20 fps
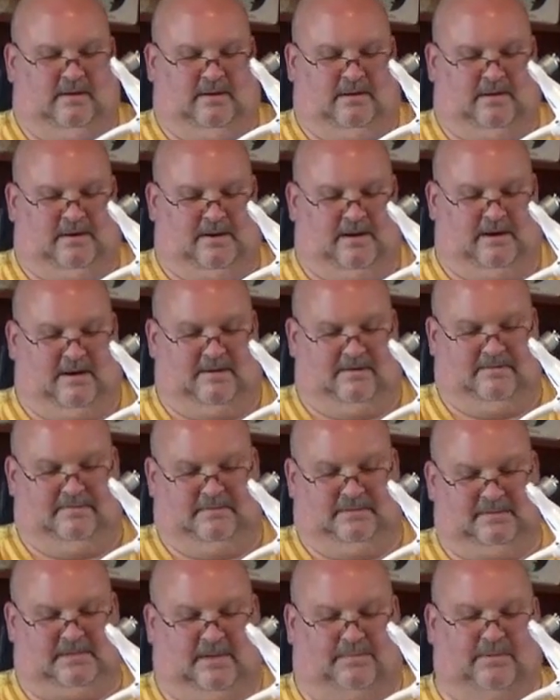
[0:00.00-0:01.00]

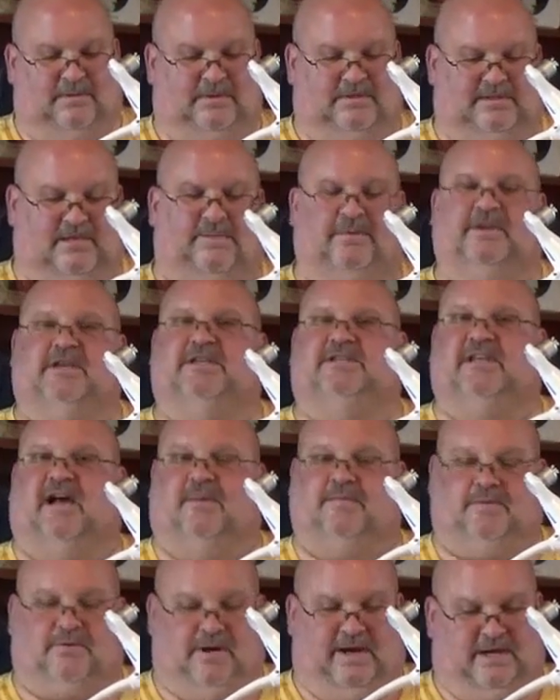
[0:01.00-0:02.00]
some of these
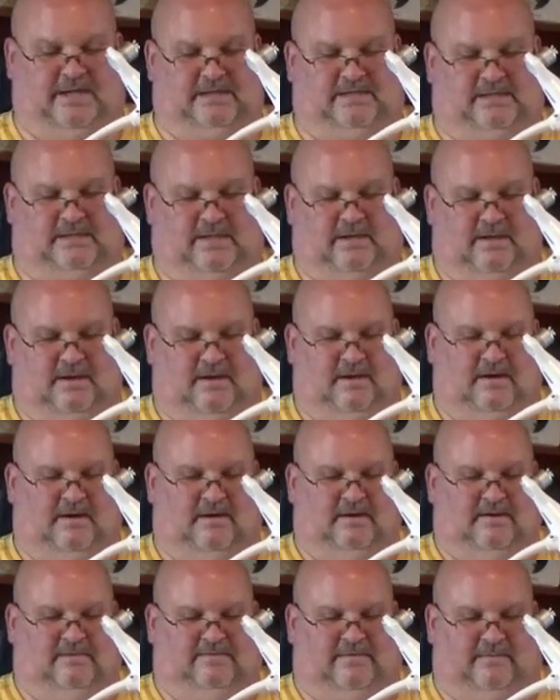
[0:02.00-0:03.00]
upgrades
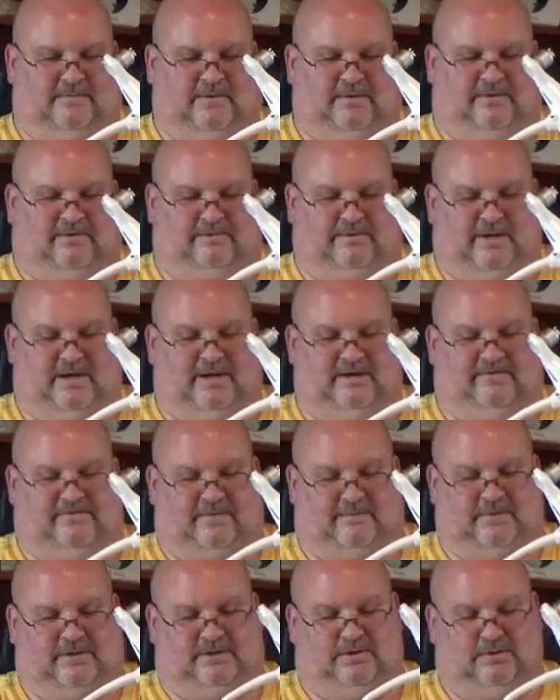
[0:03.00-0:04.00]
from the 3,
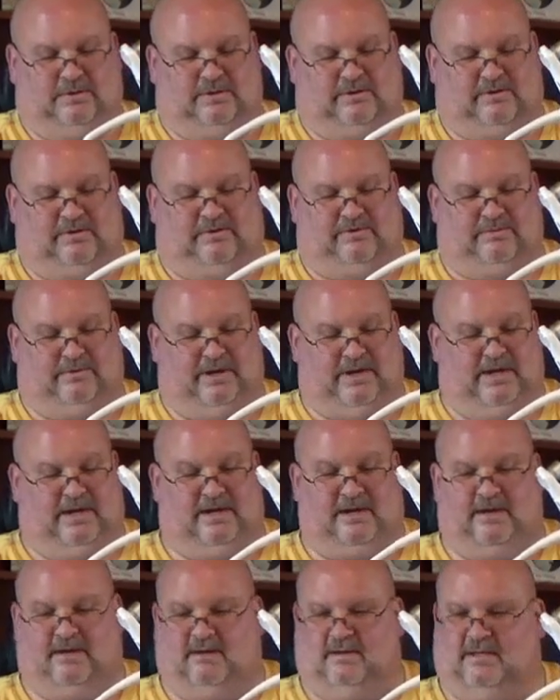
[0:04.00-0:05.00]
from the 2 to the
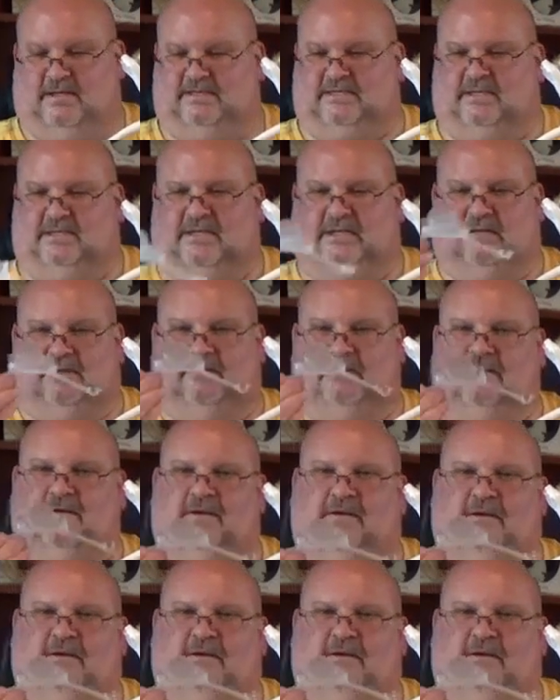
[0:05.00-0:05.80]
3. It's a little